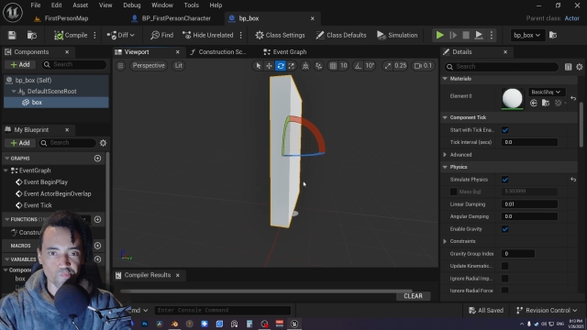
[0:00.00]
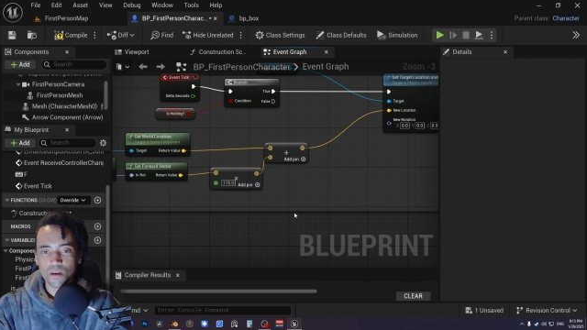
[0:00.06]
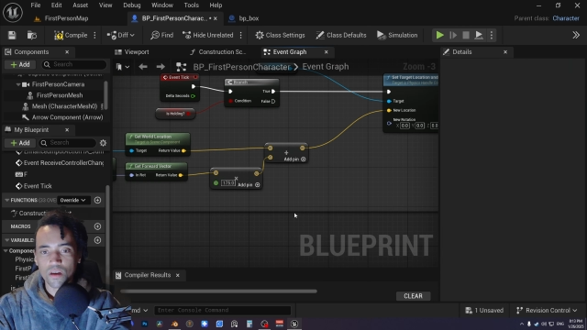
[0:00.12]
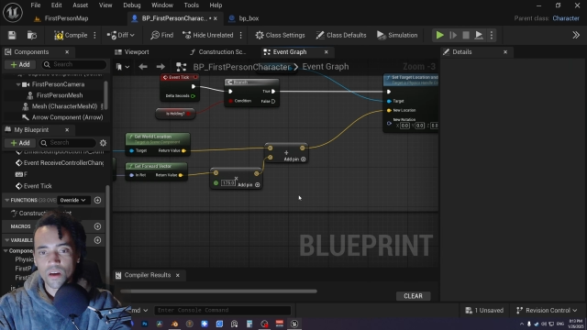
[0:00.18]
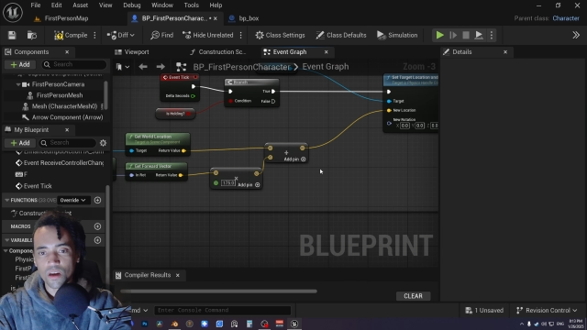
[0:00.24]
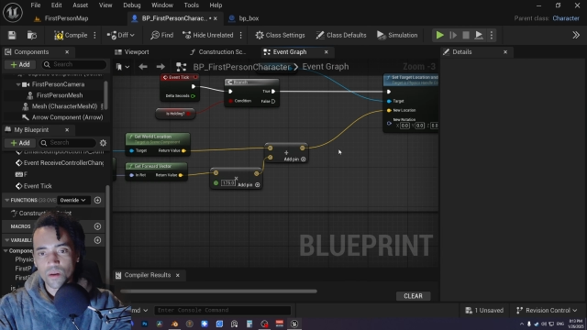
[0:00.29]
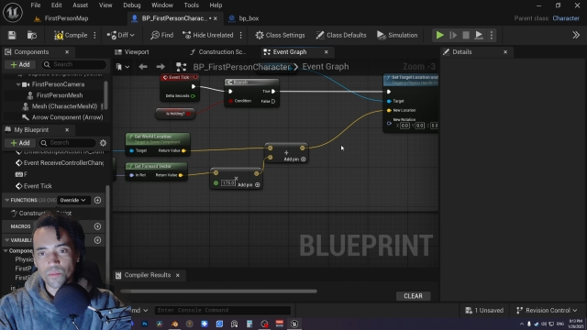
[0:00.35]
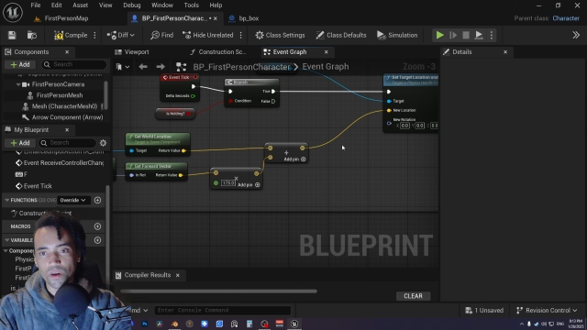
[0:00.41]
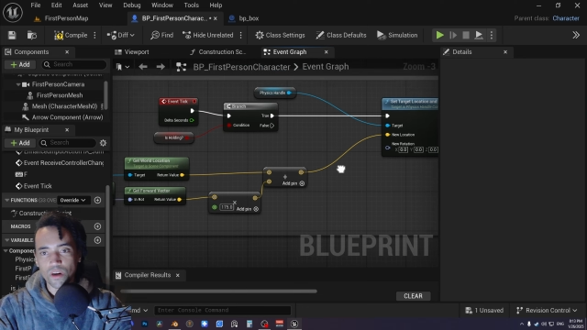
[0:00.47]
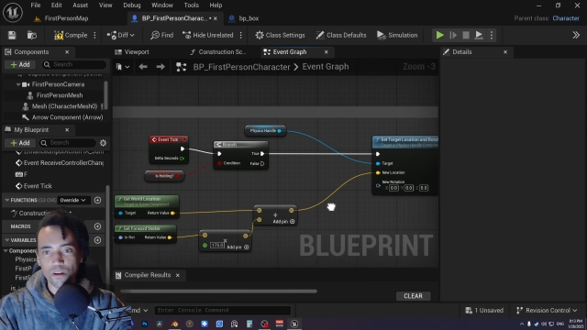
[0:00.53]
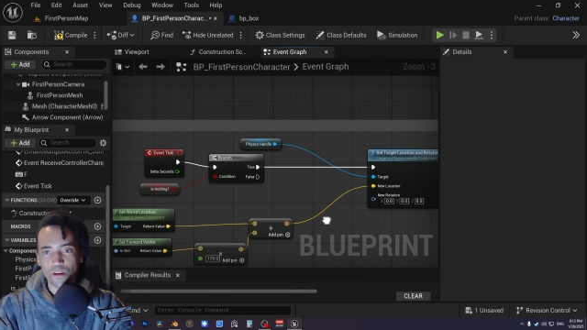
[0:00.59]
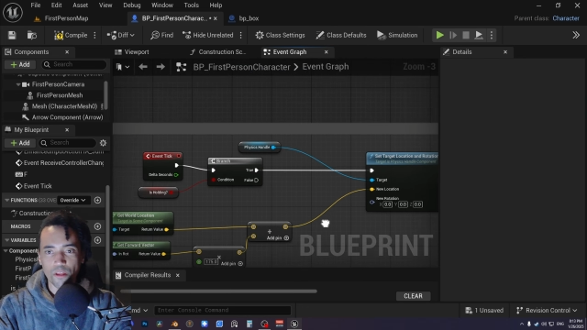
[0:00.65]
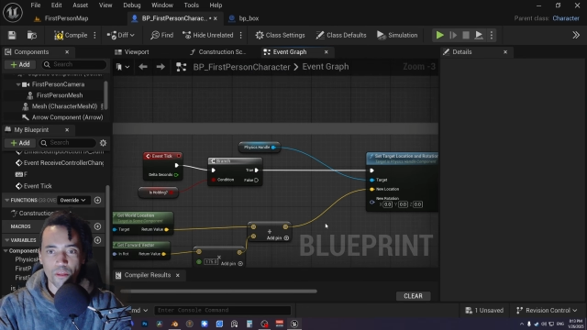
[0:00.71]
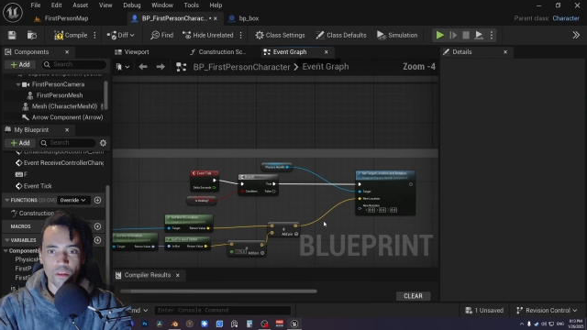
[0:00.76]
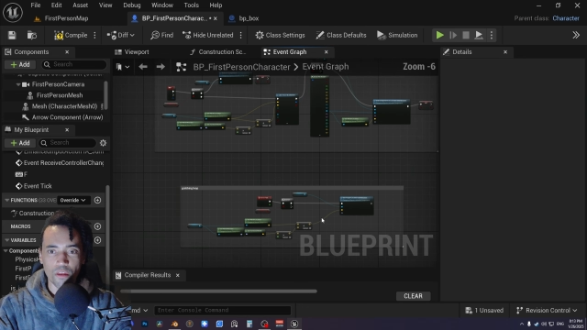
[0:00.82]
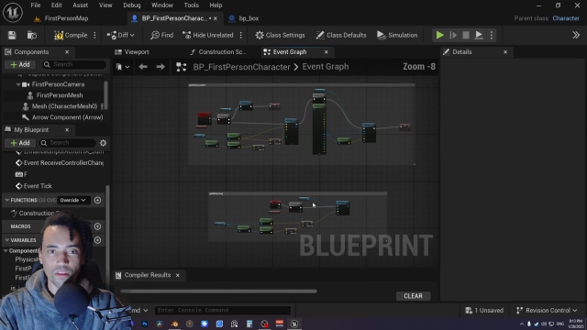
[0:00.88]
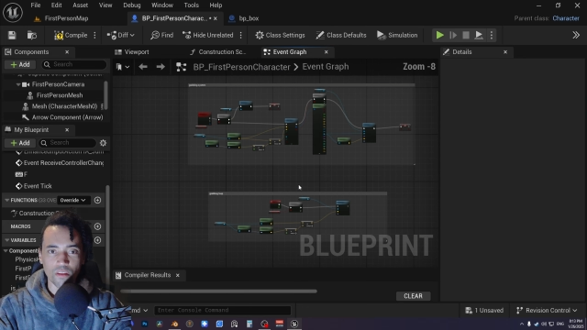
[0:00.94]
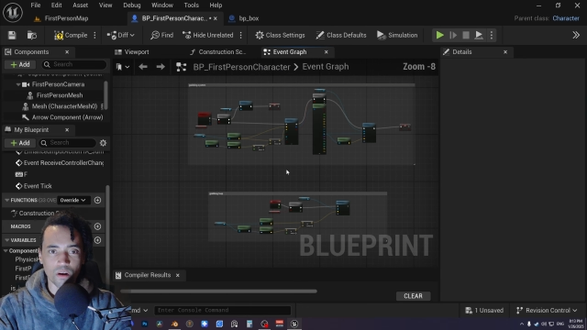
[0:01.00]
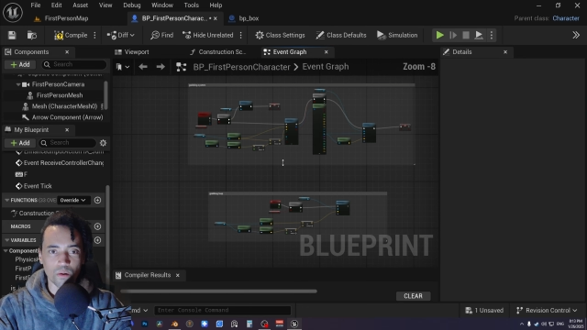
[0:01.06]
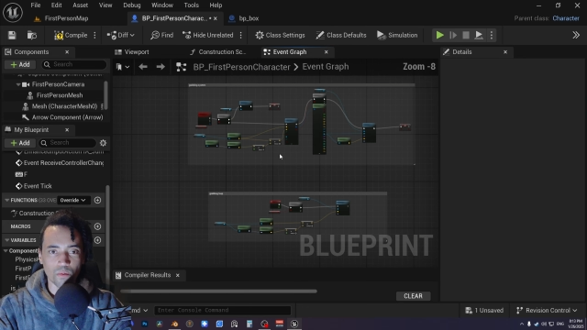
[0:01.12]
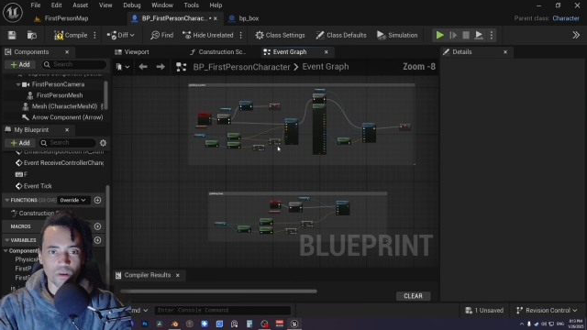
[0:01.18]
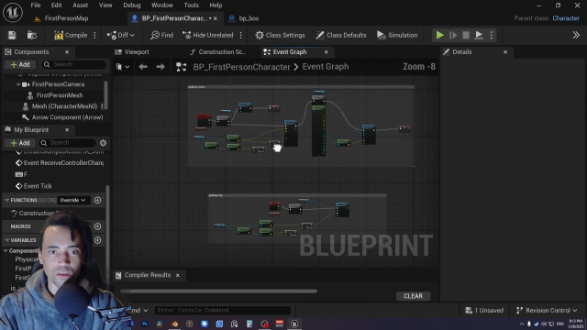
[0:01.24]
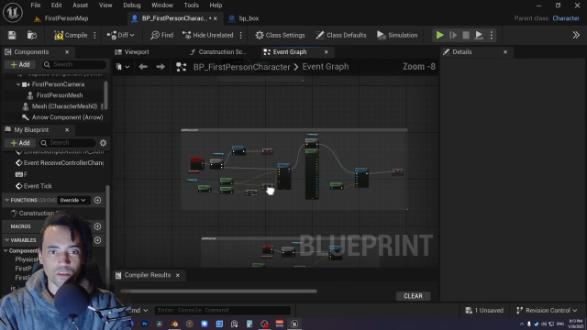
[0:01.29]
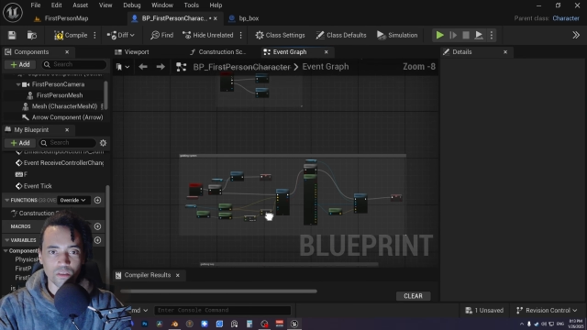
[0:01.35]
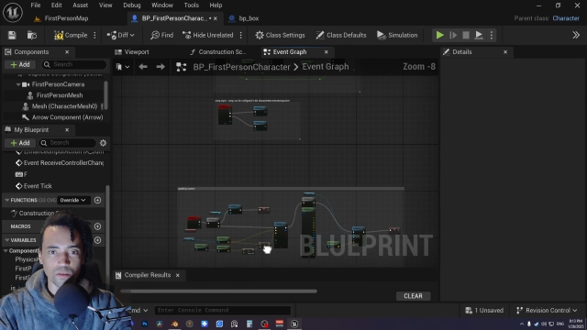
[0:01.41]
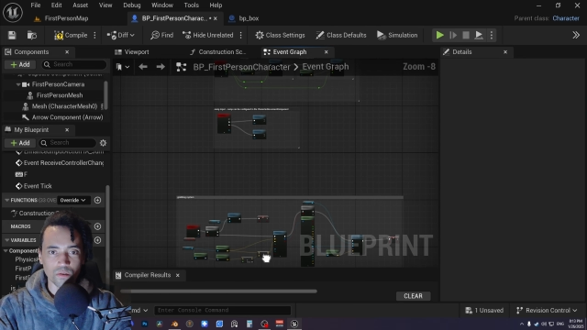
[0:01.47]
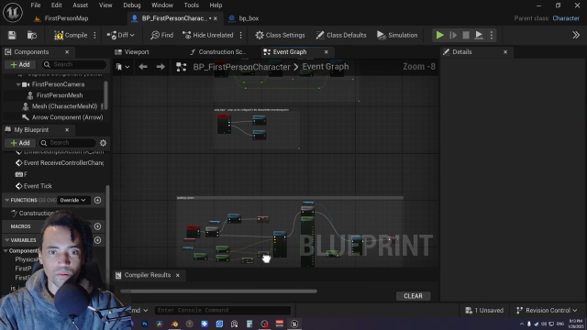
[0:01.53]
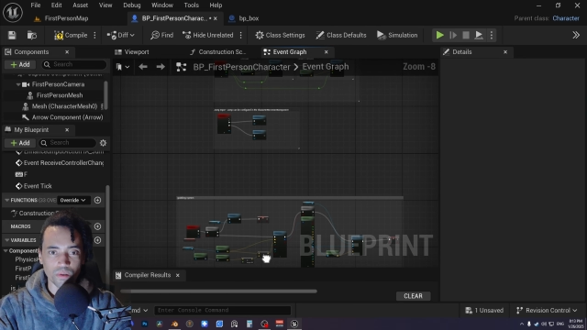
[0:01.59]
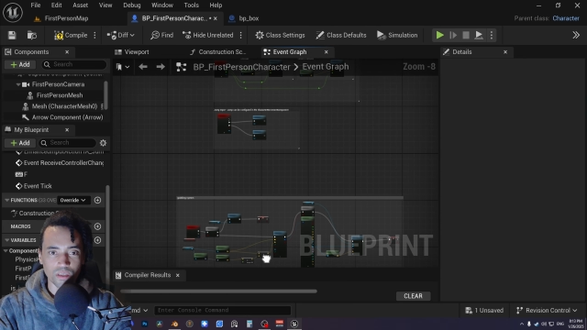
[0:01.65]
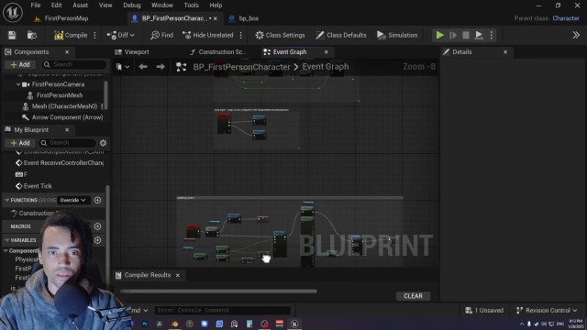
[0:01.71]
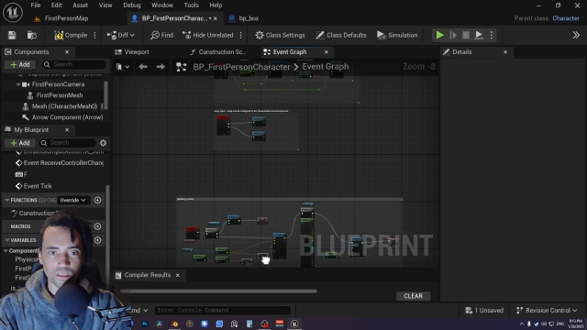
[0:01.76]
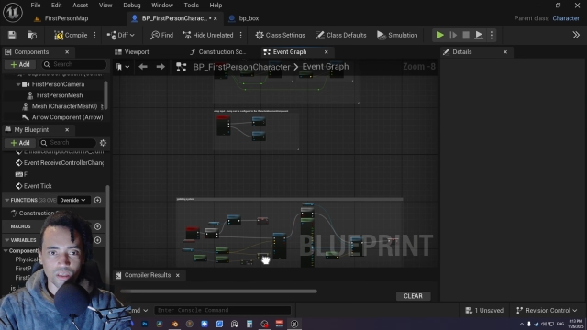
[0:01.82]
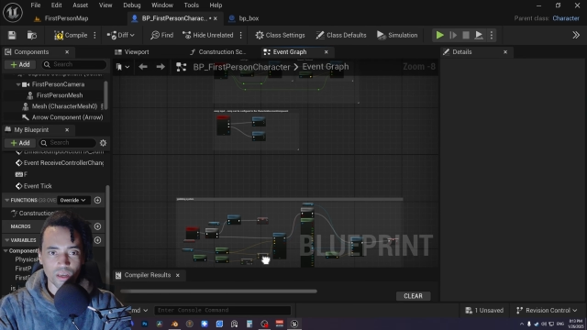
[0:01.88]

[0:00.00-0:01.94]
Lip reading: Another thing that I want to do is